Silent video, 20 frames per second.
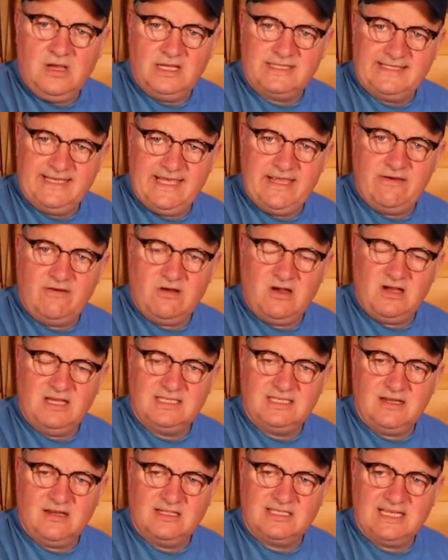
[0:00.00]
I tell you
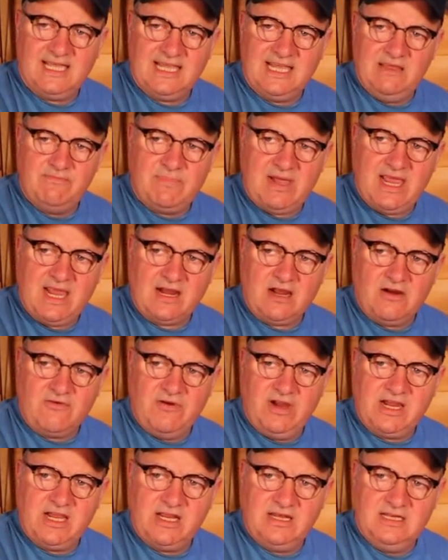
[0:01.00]
what, I, I, take it back. I
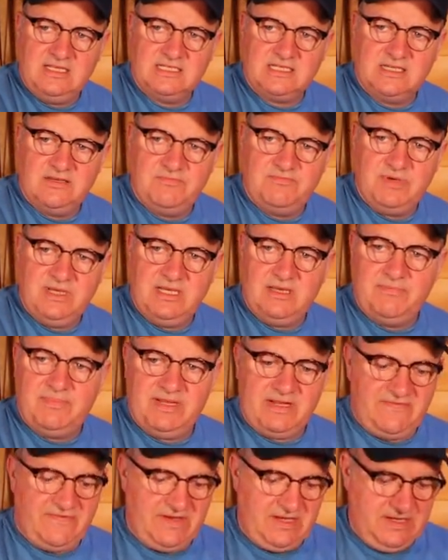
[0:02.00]
reckon this could be a
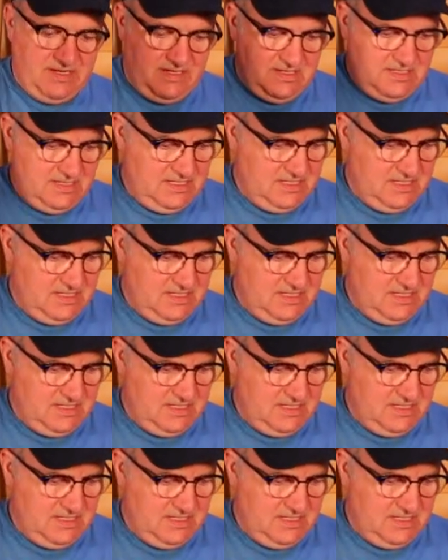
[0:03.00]
bit of a